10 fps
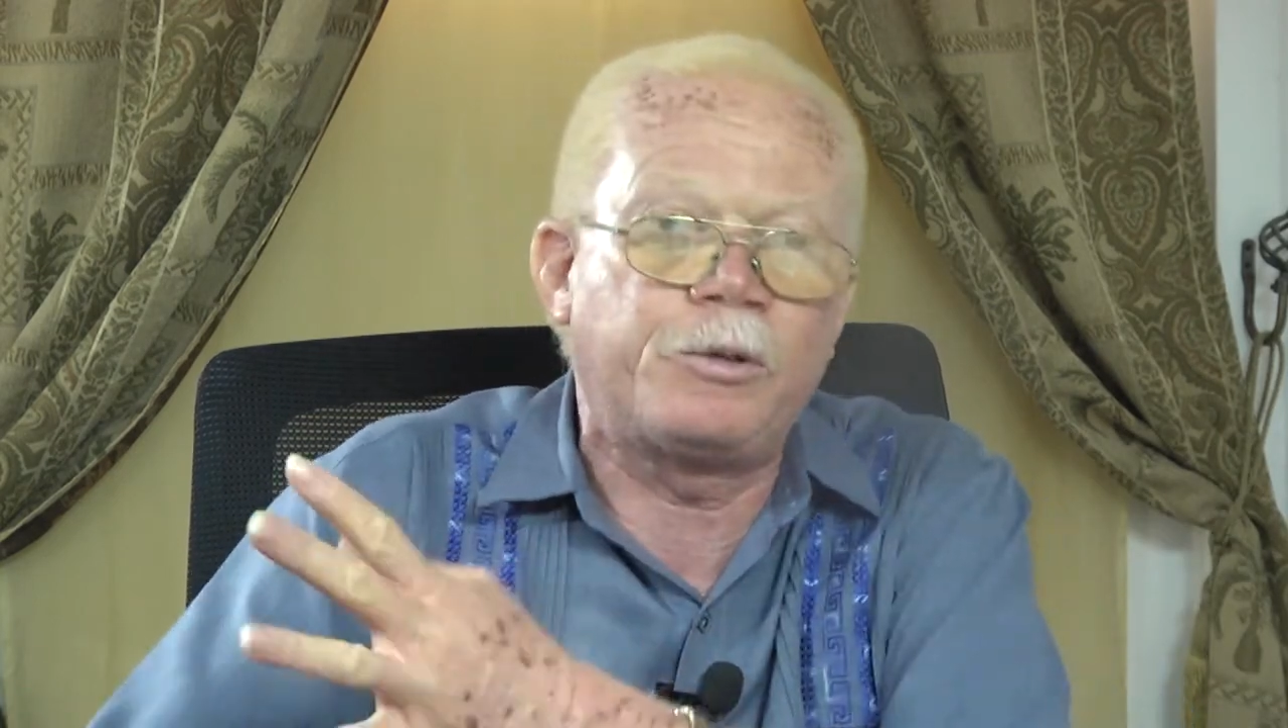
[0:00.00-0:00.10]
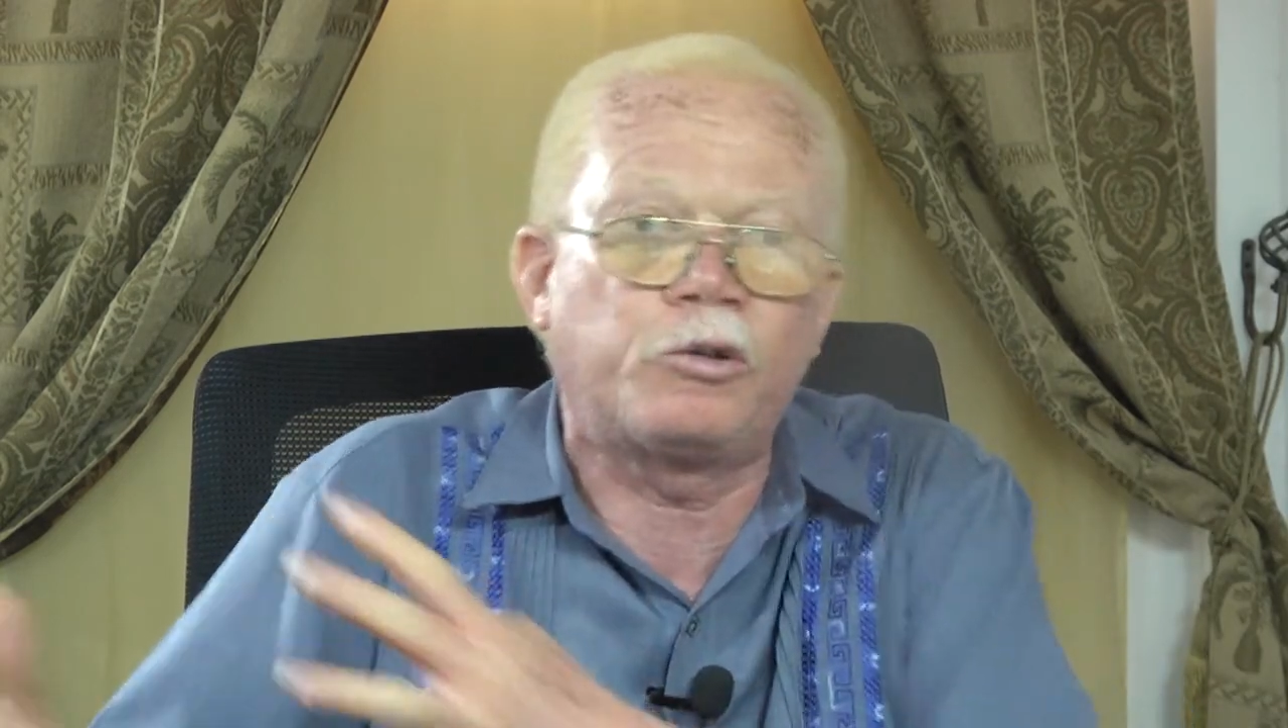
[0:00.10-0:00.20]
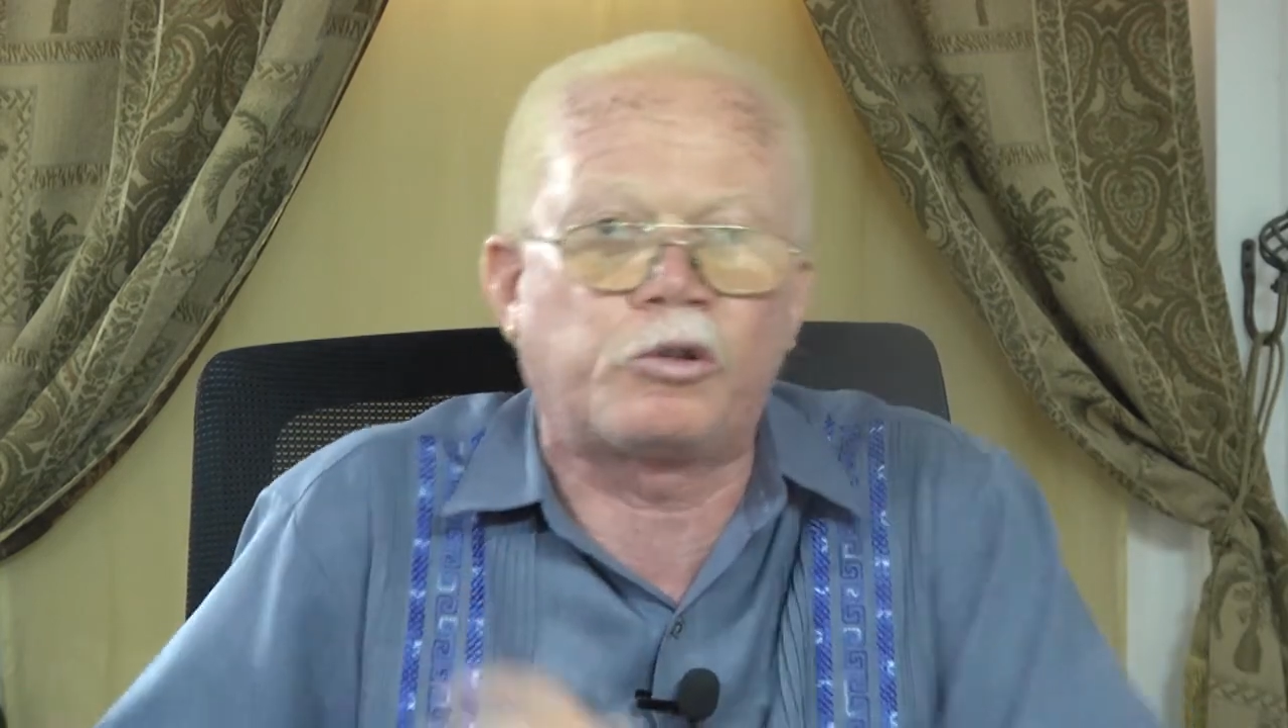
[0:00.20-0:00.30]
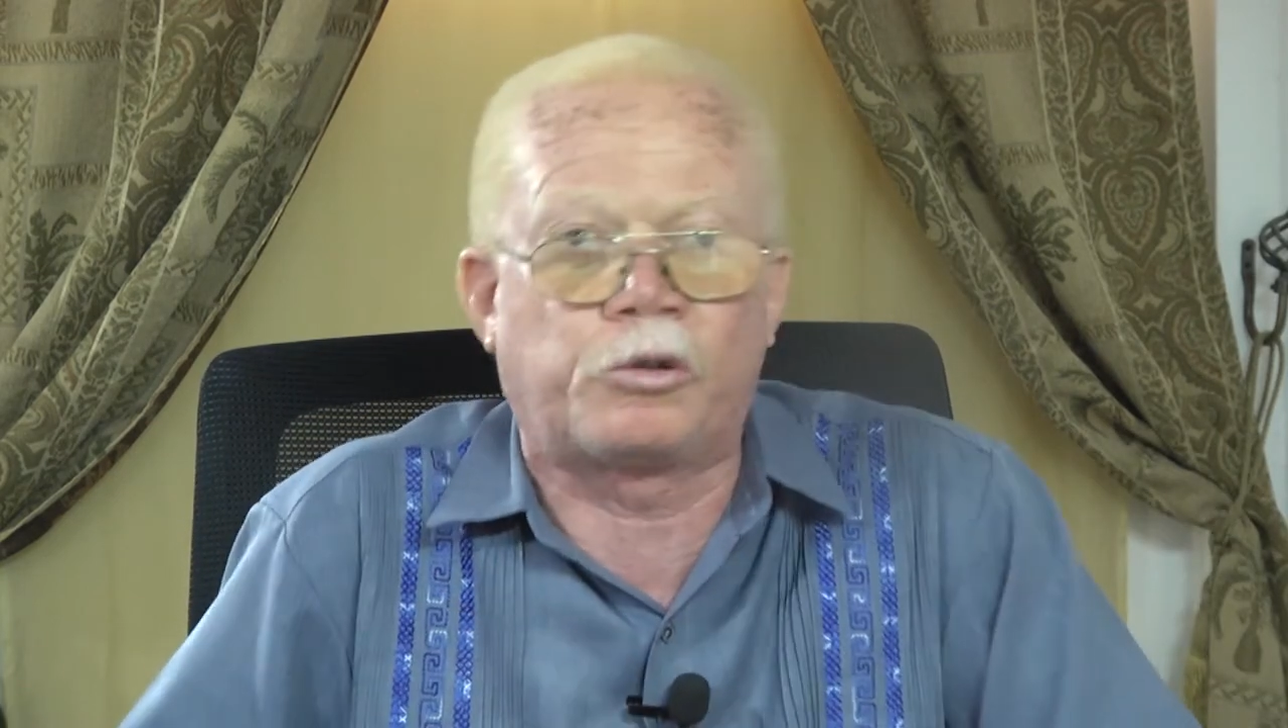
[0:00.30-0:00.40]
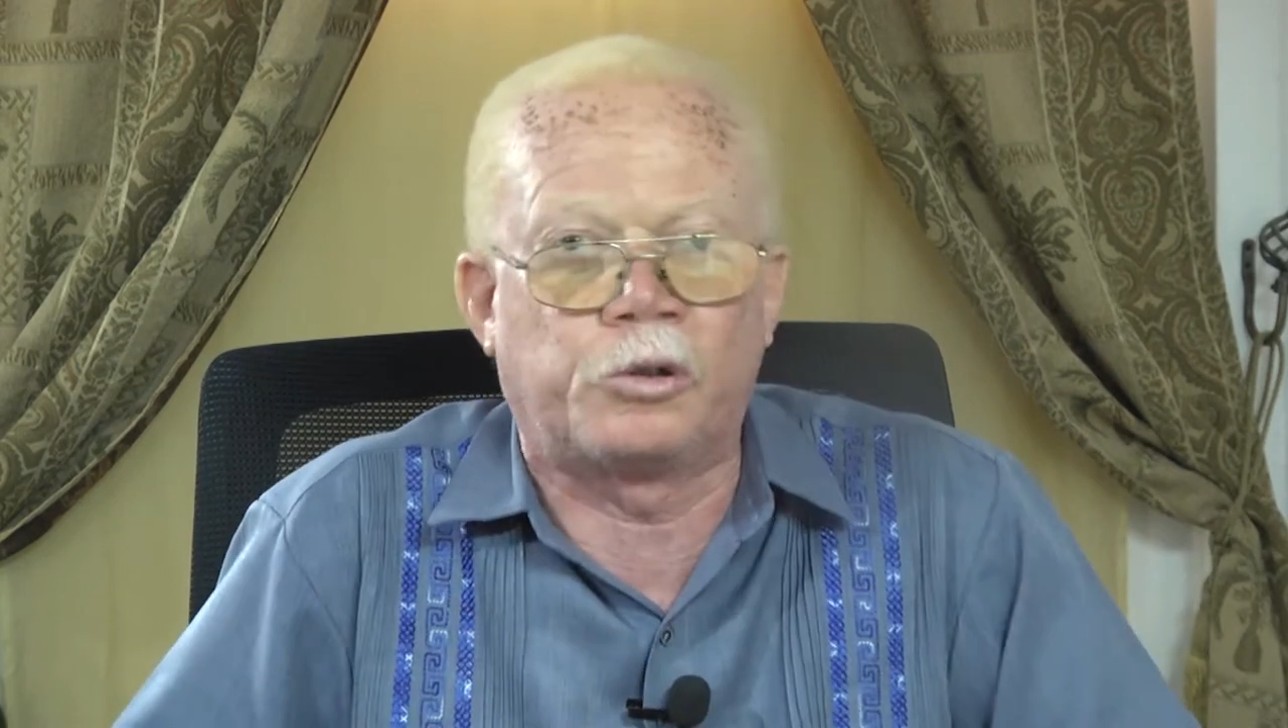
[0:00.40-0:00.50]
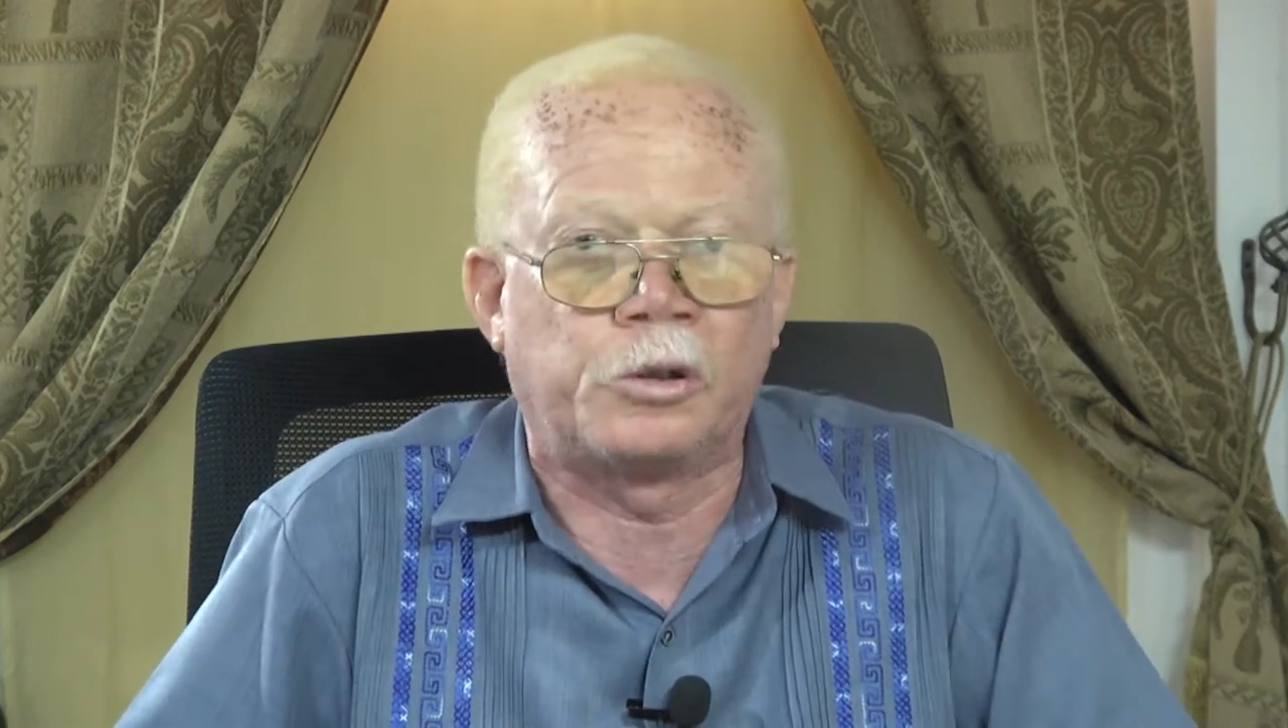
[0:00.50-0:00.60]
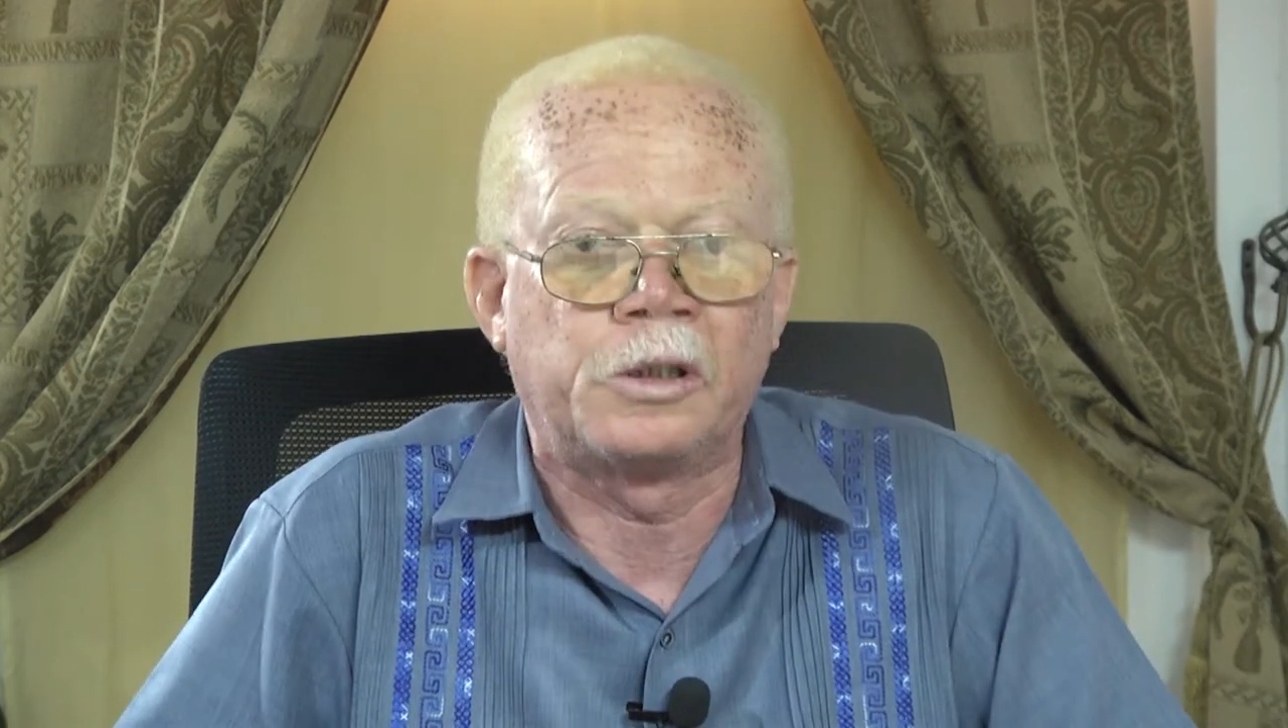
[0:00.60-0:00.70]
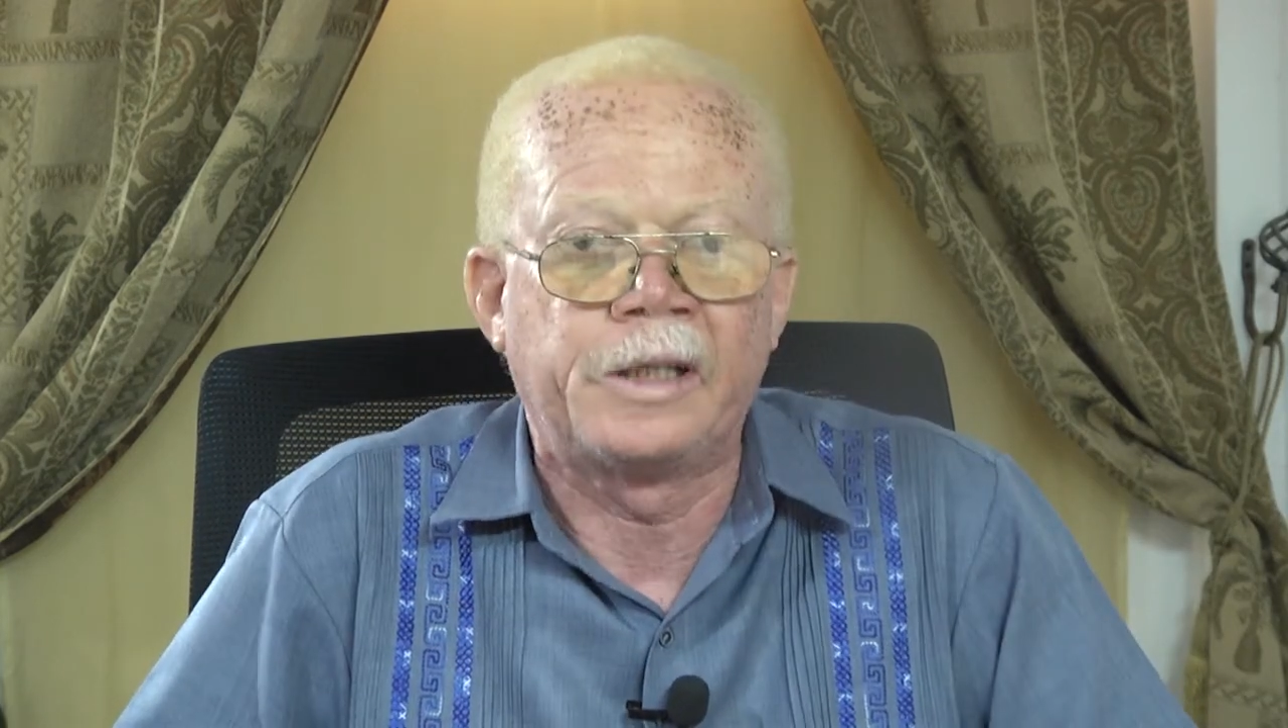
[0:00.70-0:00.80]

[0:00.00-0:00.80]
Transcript: you to grow